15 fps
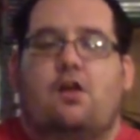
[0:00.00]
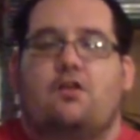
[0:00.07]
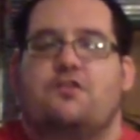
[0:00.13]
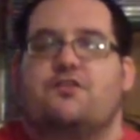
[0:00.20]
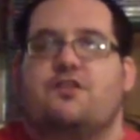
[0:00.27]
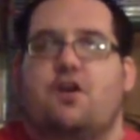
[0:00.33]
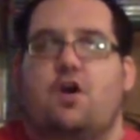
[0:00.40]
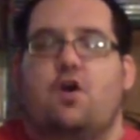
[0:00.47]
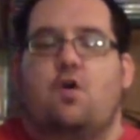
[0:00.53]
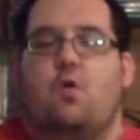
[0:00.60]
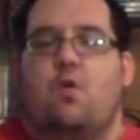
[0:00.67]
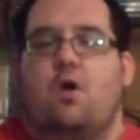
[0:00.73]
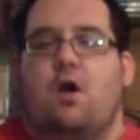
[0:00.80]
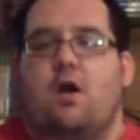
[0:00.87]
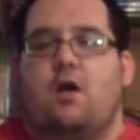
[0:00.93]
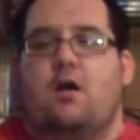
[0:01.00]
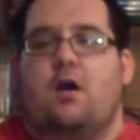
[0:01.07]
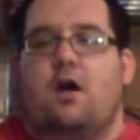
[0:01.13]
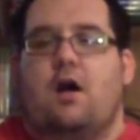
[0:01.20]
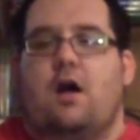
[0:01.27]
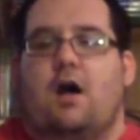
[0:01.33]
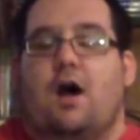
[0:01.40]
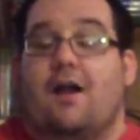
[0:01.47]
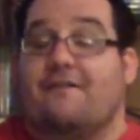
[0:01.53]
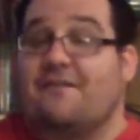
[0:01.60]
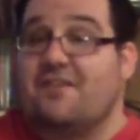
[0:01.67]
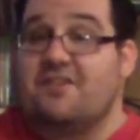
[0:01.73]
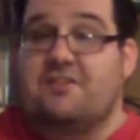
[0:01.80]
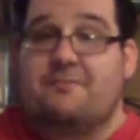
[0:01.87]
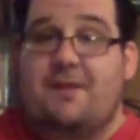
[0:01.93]
So, our
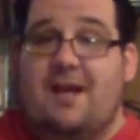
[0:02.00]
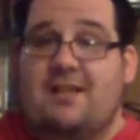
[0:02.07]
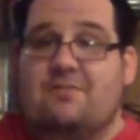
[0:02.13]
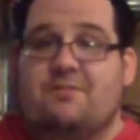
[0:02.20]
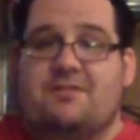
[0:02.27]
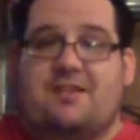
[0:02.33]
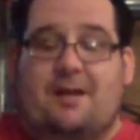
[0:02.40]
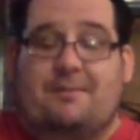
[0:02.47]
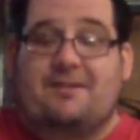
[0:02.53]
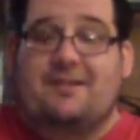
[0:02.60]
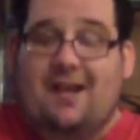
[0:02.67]
first match was Tama